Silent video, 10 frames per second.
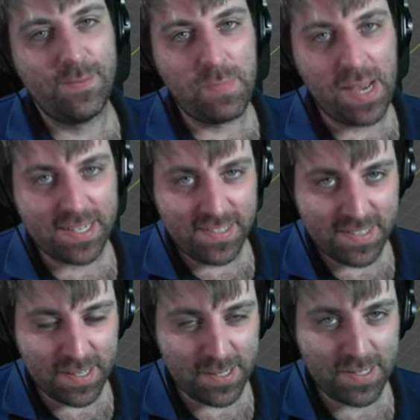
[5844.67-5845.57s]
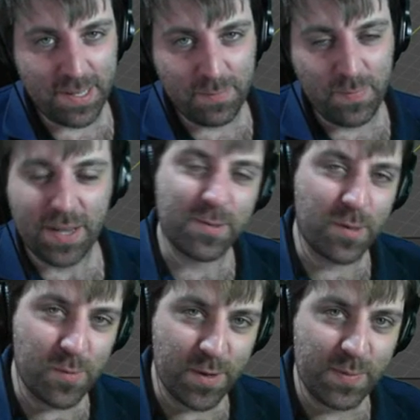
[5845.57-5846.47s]
Marco needs to go to sleep. Marco's
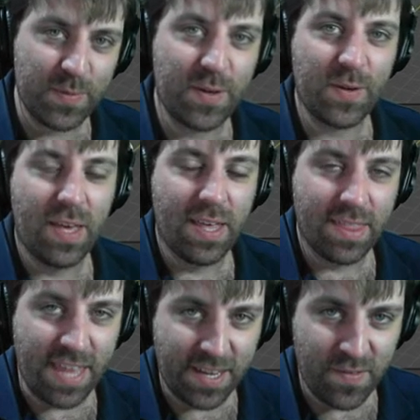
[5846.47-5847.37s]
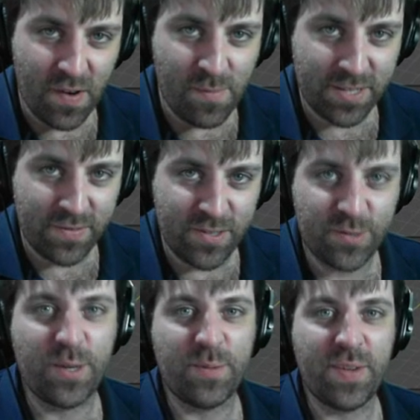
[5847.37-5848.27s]
got work tomorrow. Thank you very much for
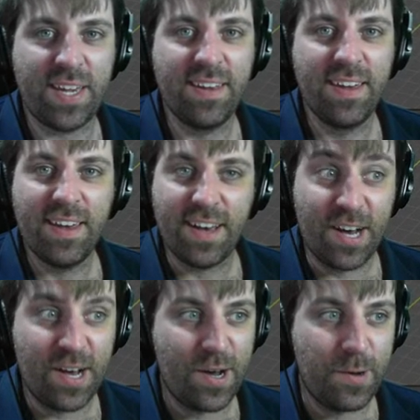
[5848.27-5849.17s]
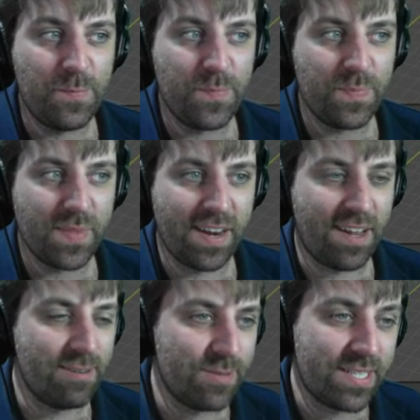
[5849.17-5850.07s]
joining me. Um, and
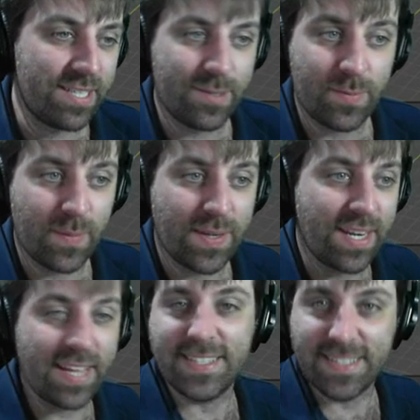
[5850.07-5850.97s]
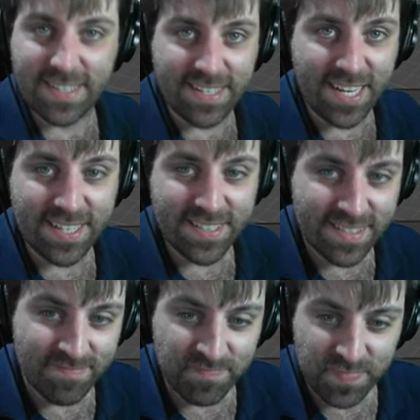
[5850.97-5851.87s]
I will see you probably next Sunday.
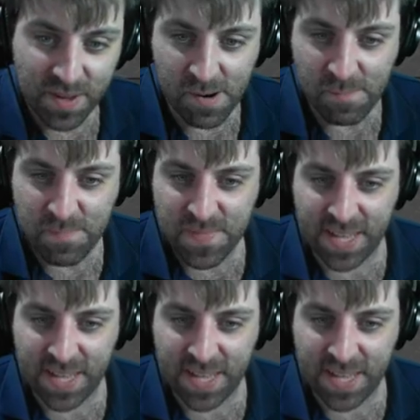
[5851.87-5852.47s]
All right.